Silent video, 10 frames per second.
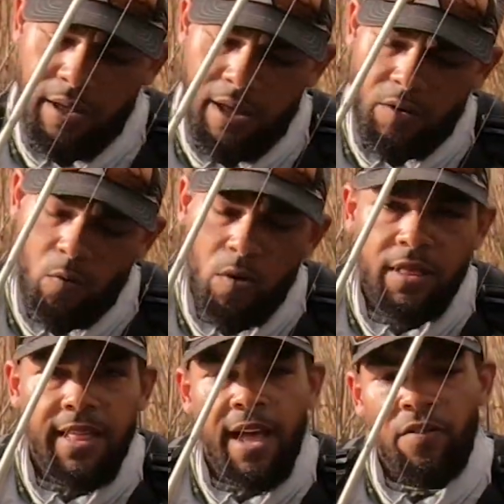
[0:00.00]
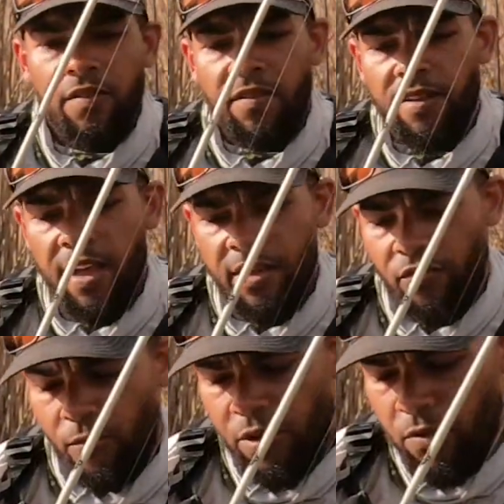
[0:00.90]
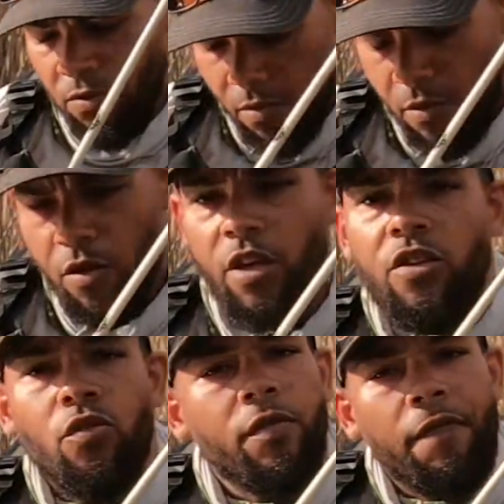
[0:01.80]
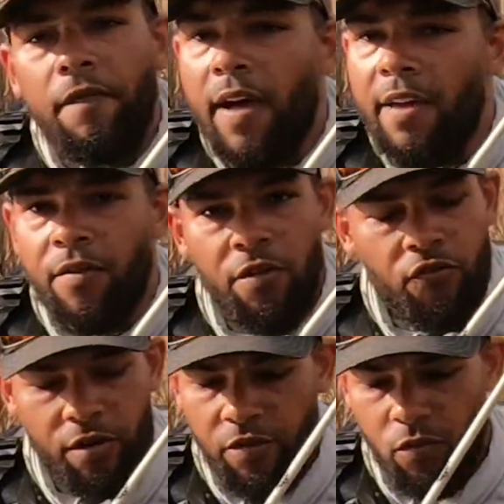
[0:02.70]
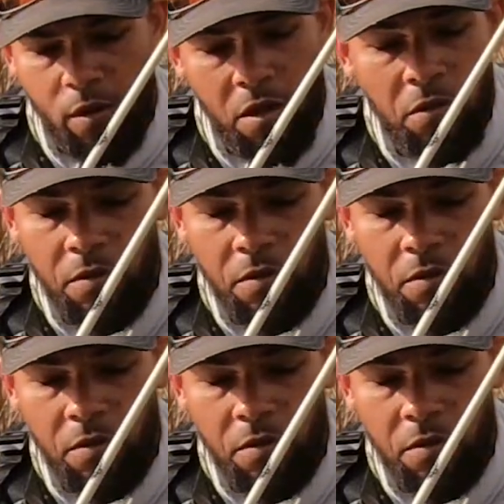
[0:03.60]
on a 1000 size reel. You can use a 500 as well.